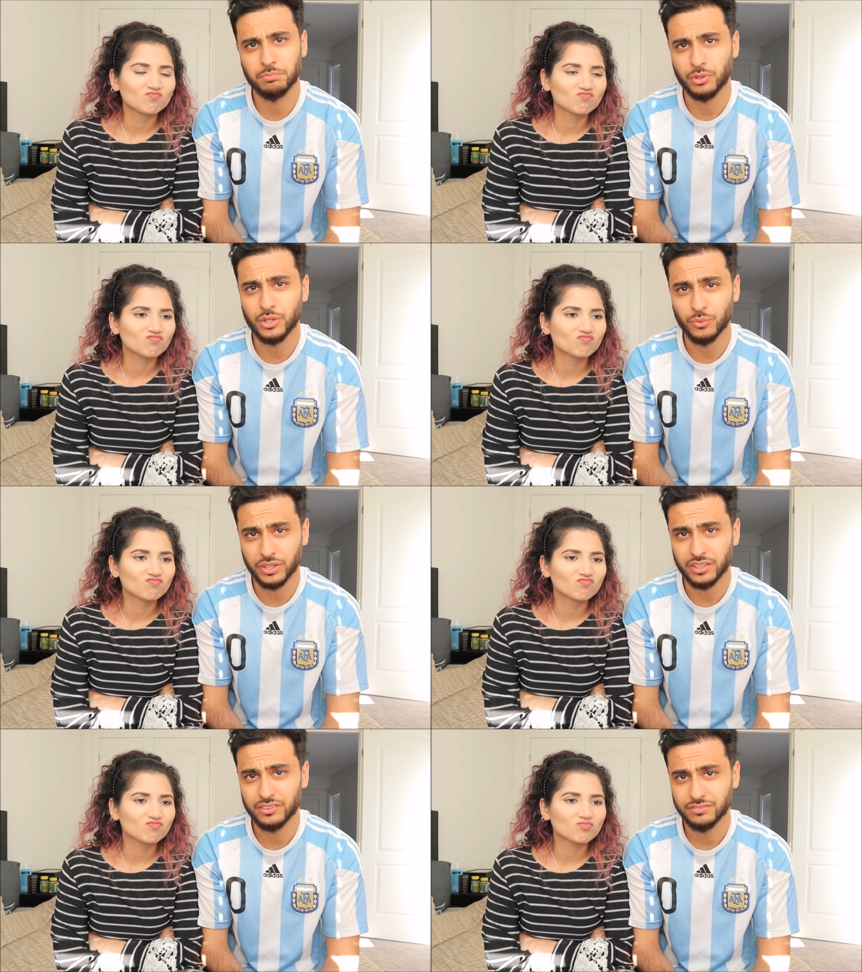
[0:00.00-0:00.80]
Speaker 1: pretty
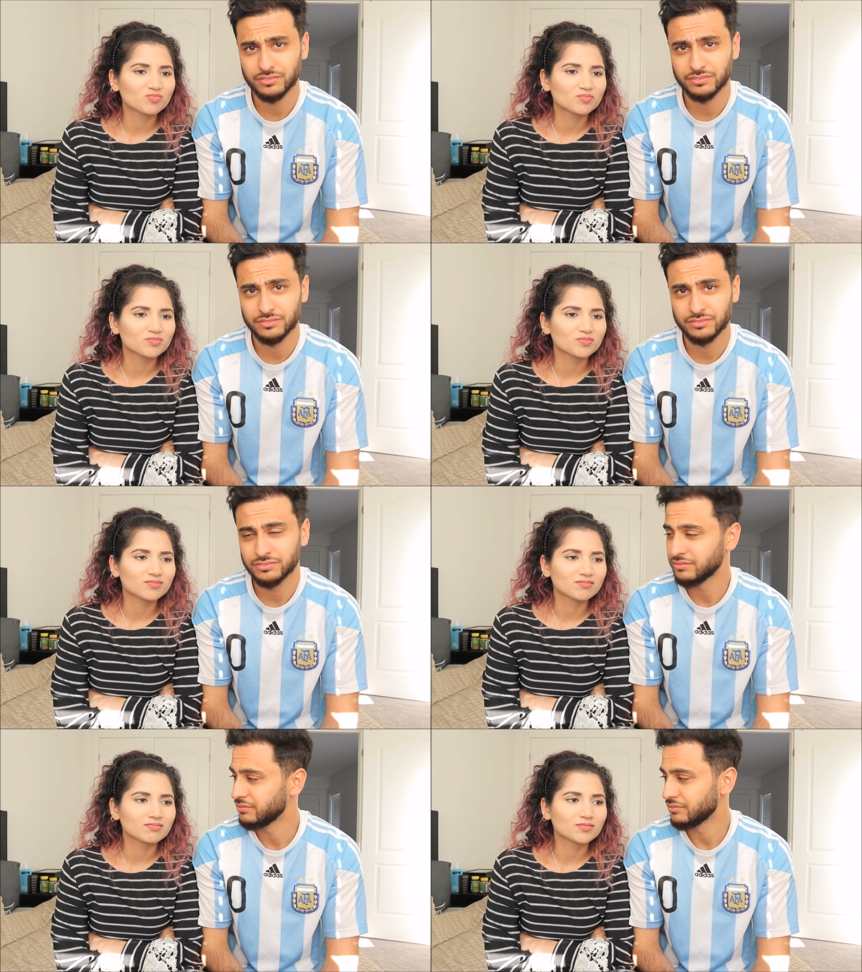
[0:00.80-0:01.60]
weird.
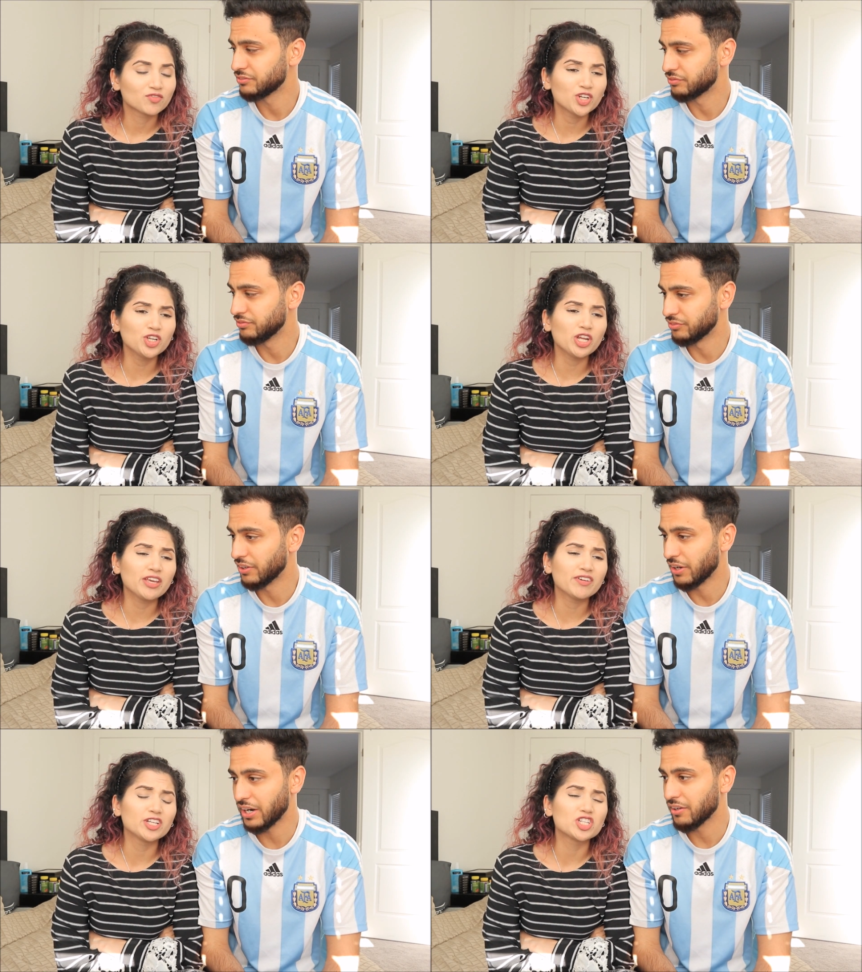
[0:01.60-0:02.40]
Speaker 2: For you to
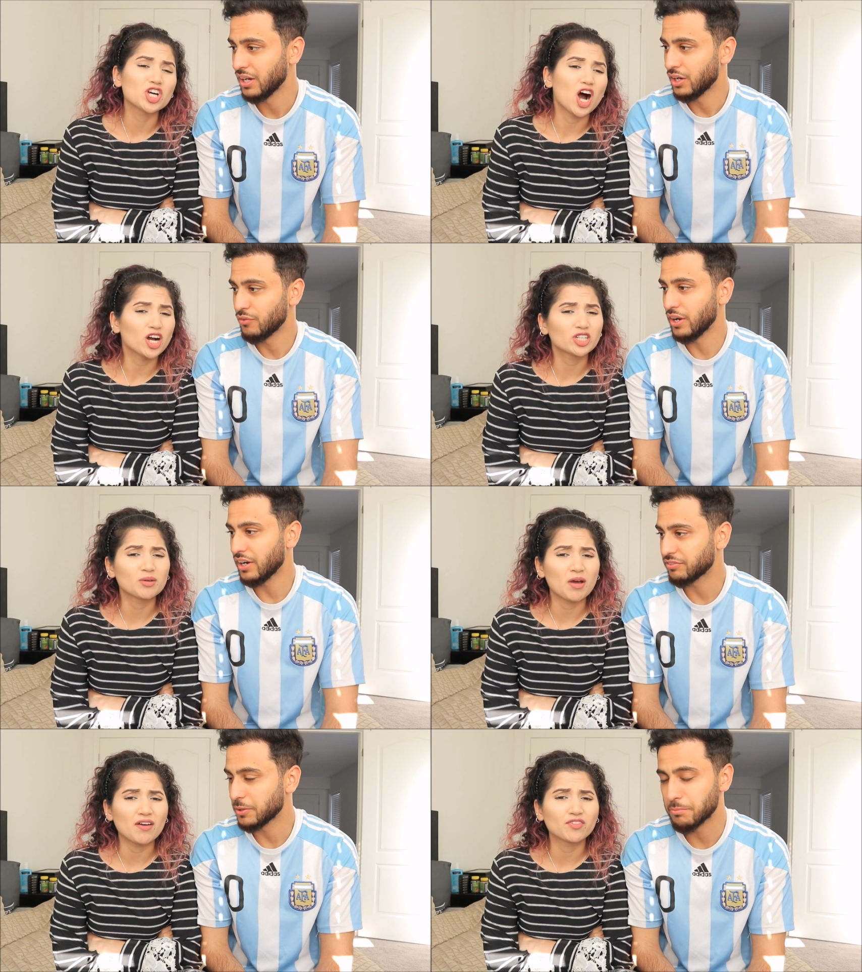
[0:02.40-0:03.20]
even talk to him
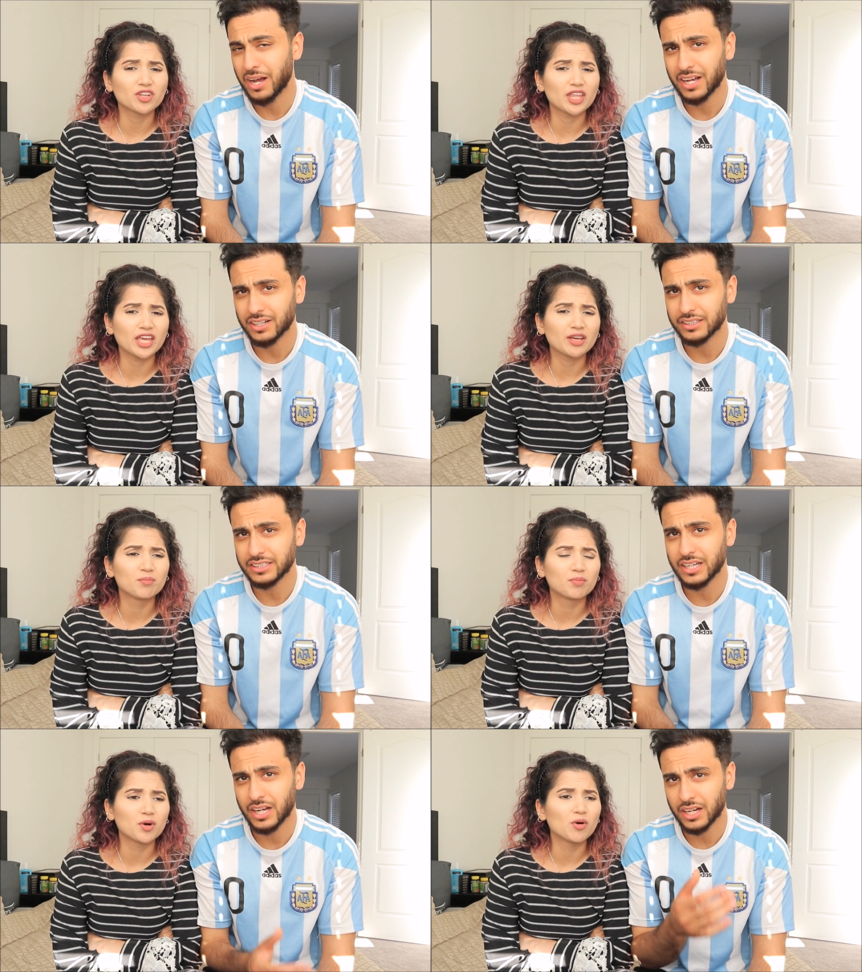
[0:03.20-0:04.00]
after they
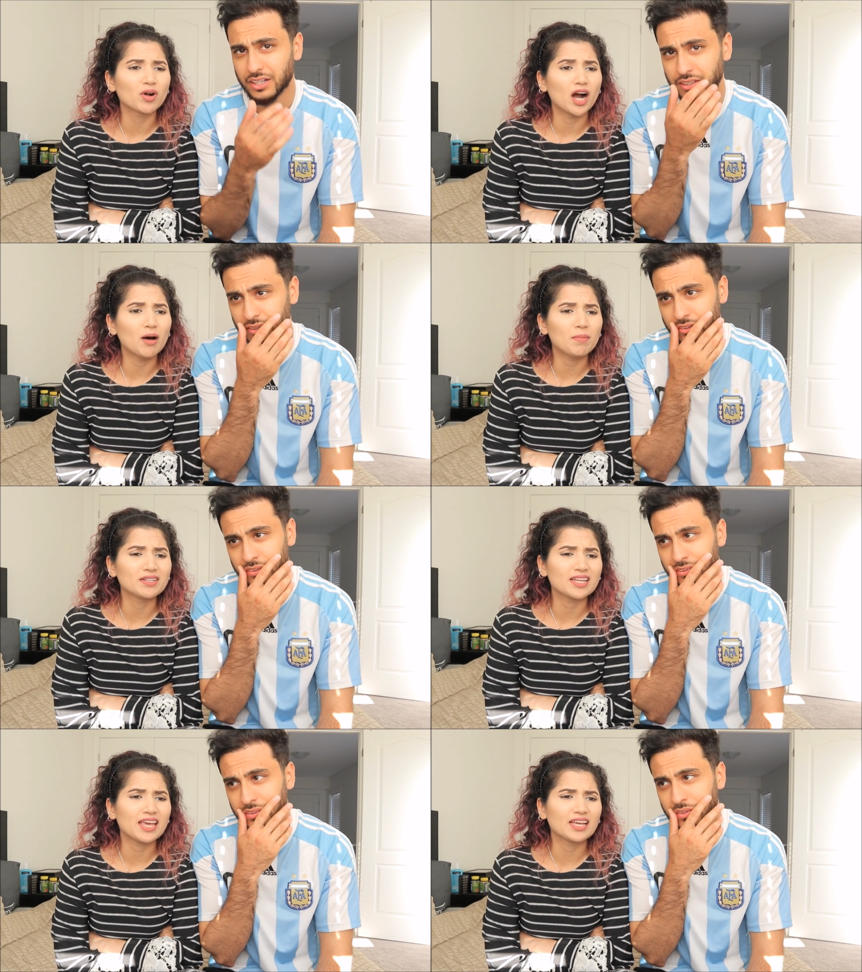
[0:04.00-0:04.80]
broke up
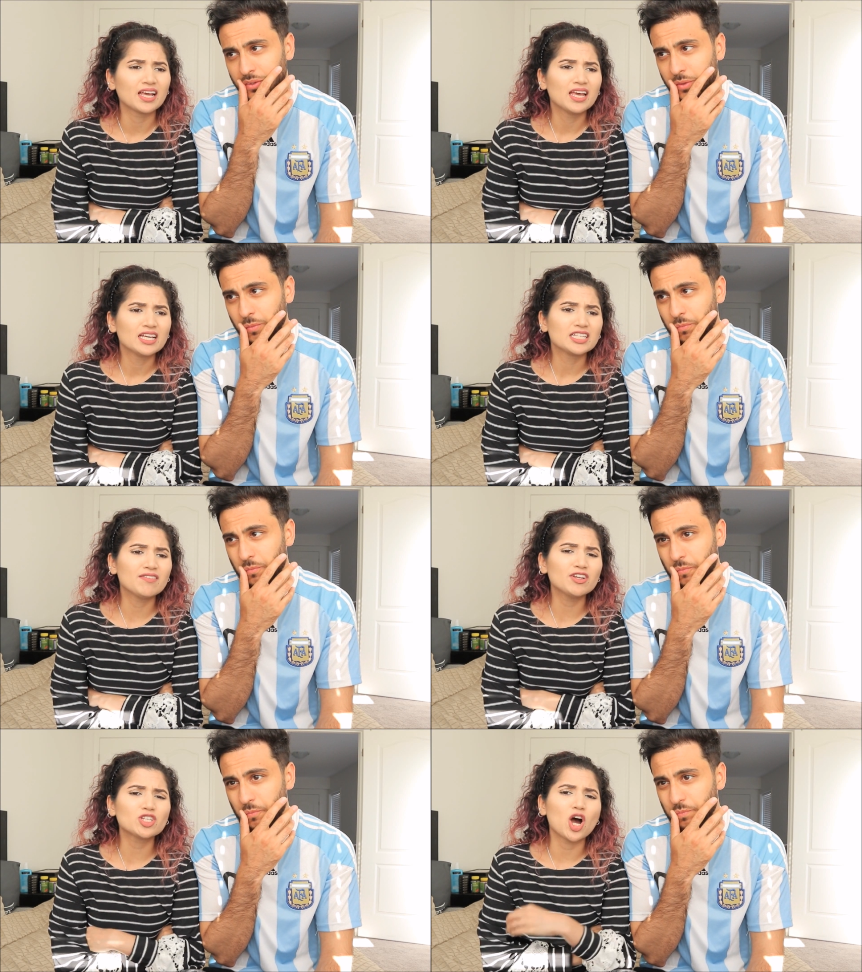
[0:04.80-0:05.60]
and
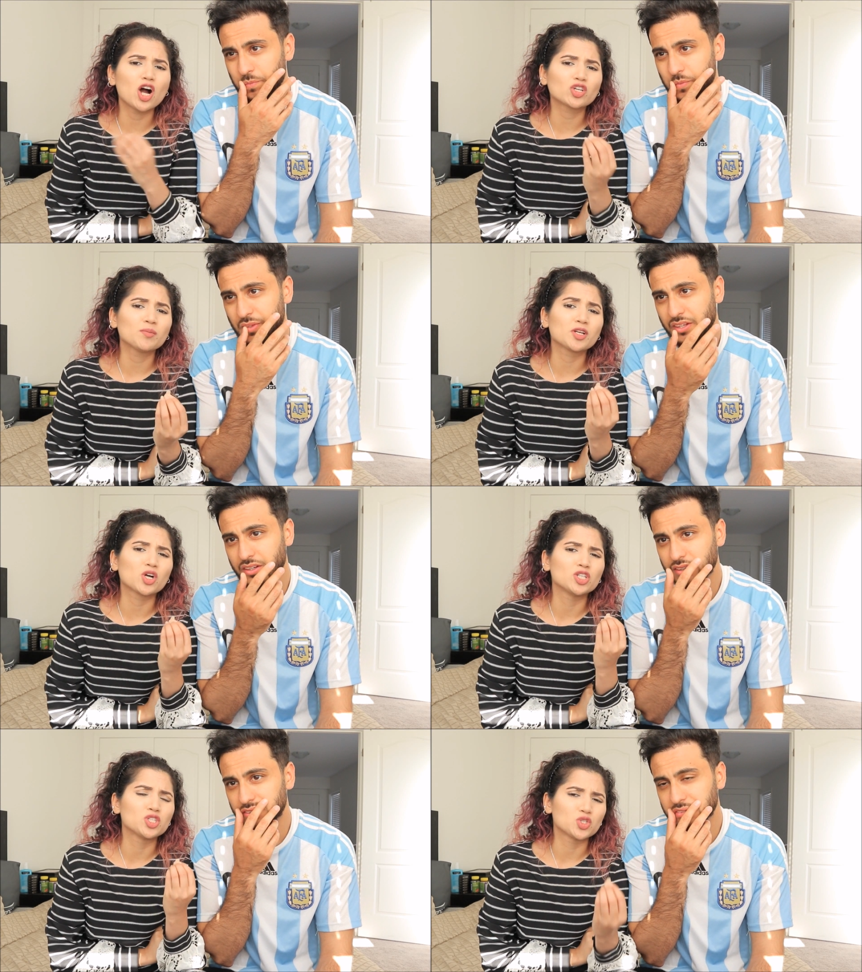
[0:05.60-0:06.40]
talk to him and
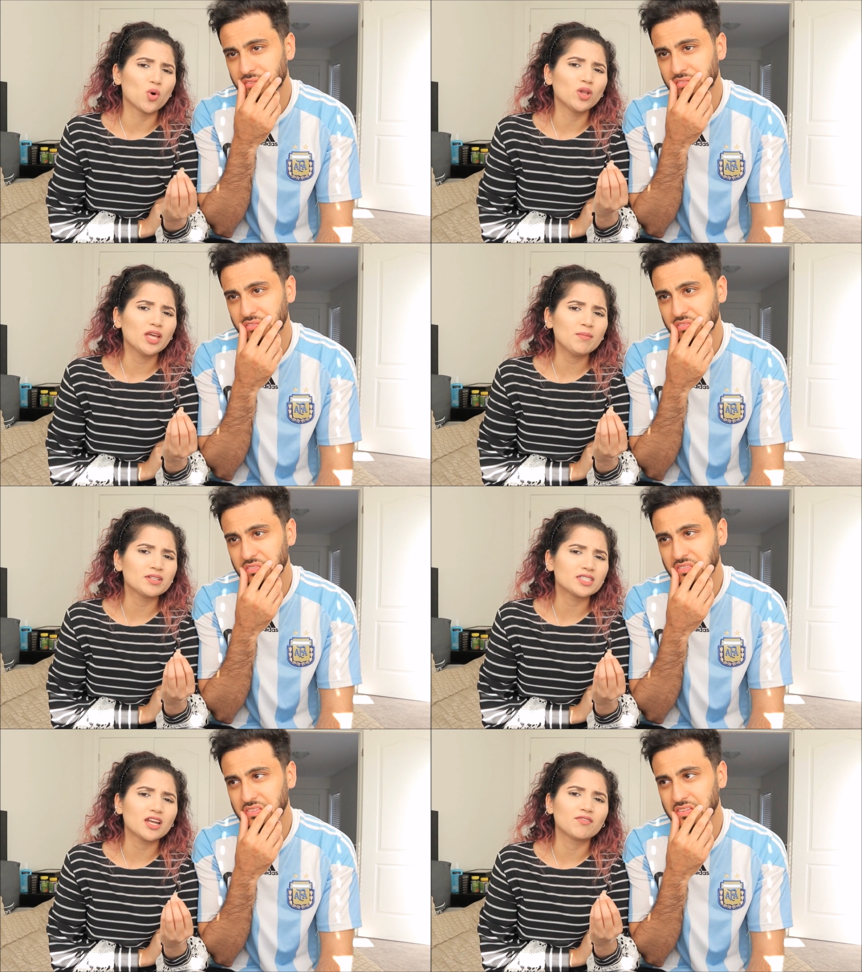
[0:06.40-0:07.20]
console him
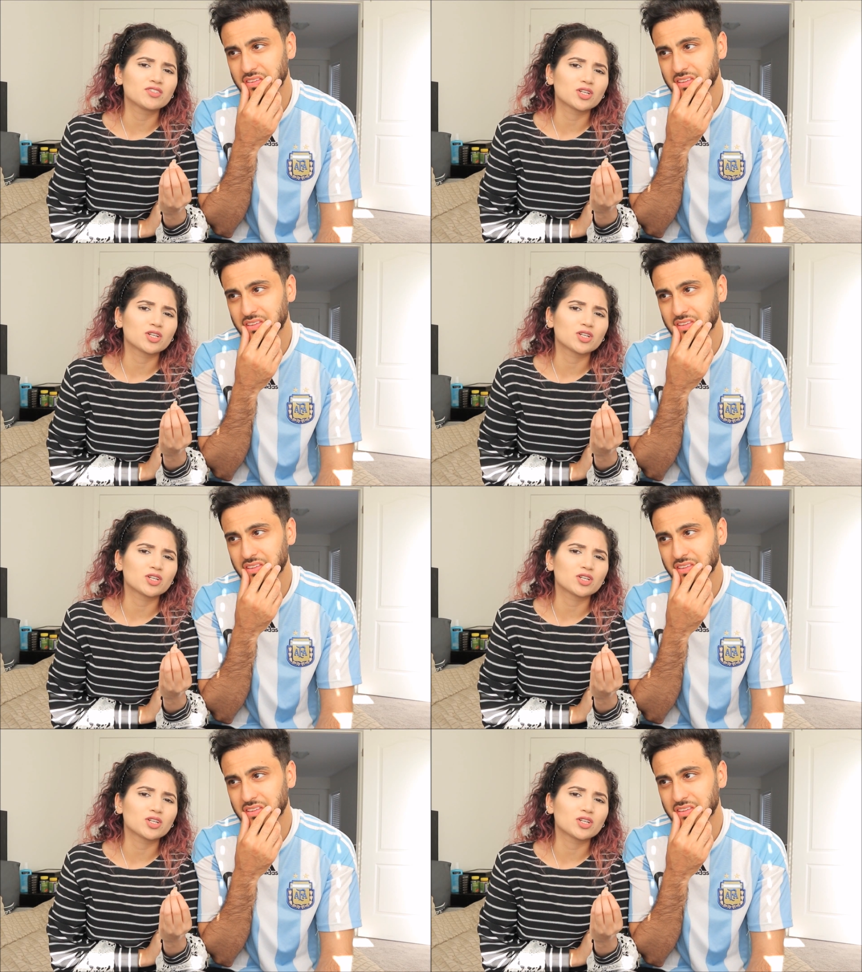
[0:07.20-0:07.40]
instead of